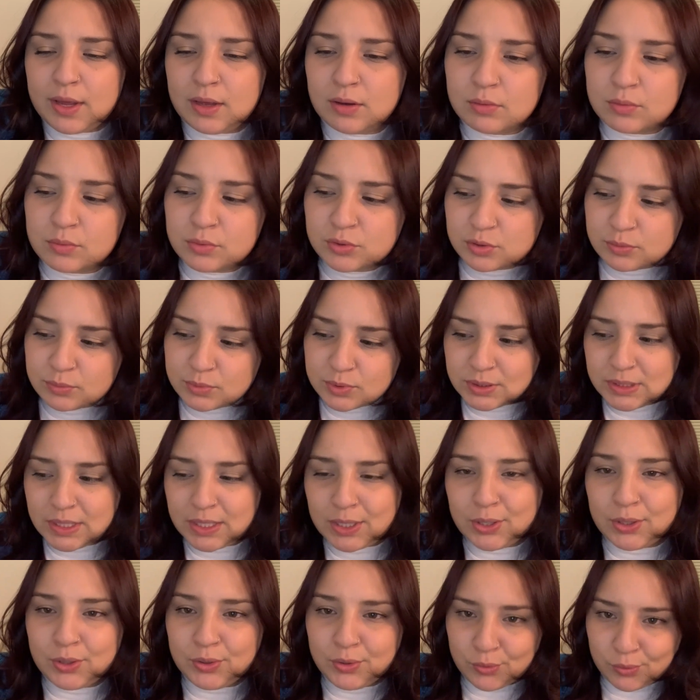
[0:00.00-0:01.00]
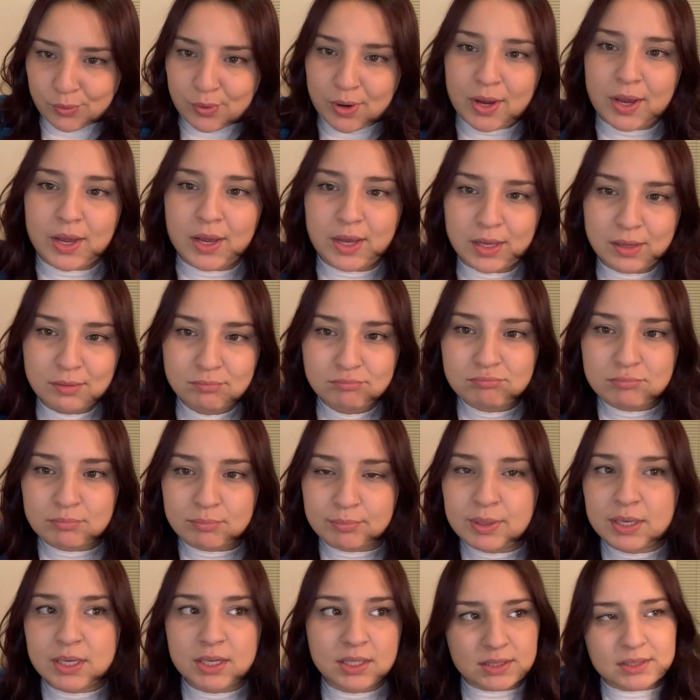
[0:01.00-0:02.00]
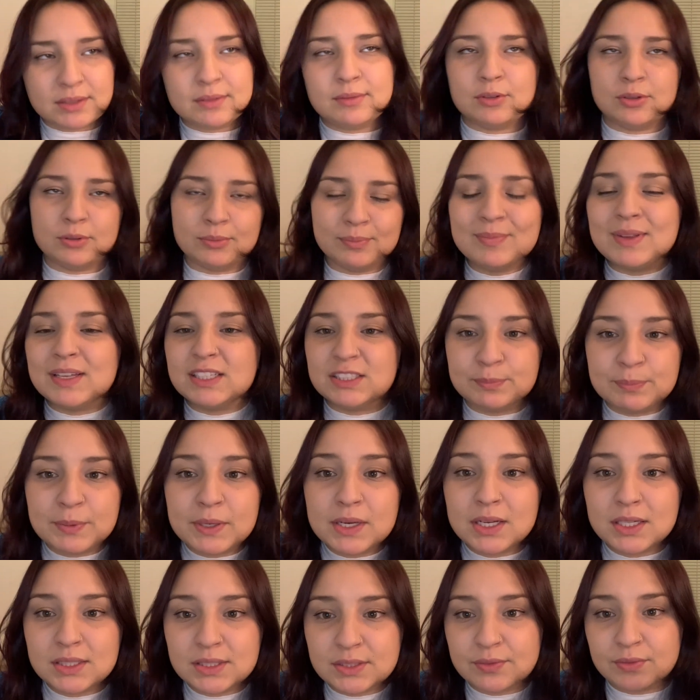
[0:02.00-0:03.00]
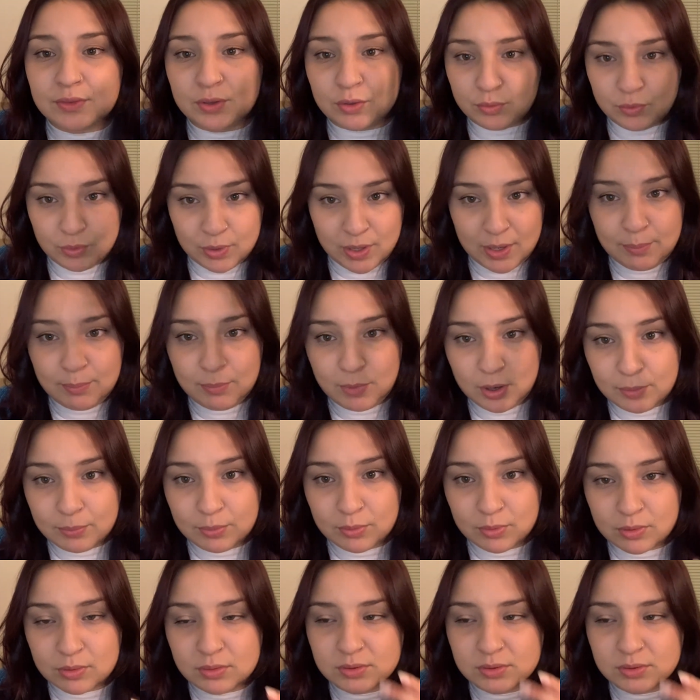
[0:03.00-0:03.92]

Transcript: It was almost like gray because, well, it's because of the gray marble.